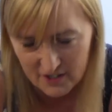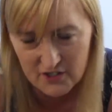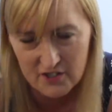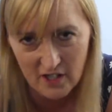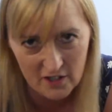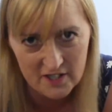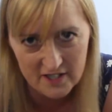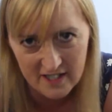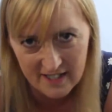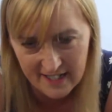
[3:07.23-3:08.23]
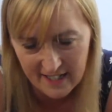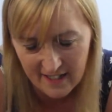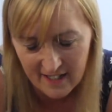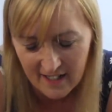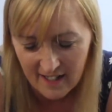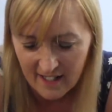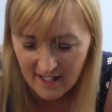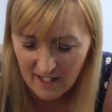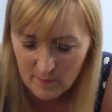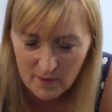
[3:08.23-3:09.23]
I'd started early
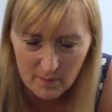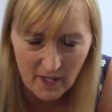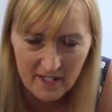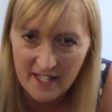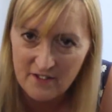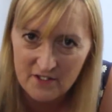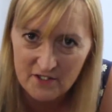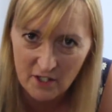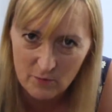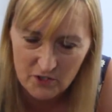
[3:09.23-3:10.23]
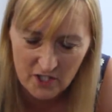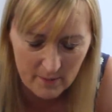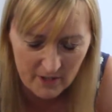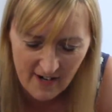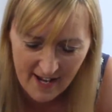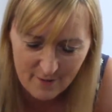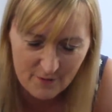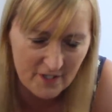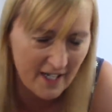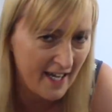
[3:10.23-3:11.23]
um, but by then the sun was coming
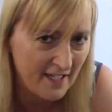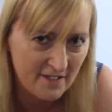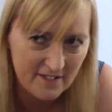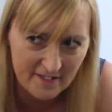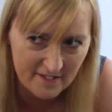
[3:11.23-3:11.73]
round and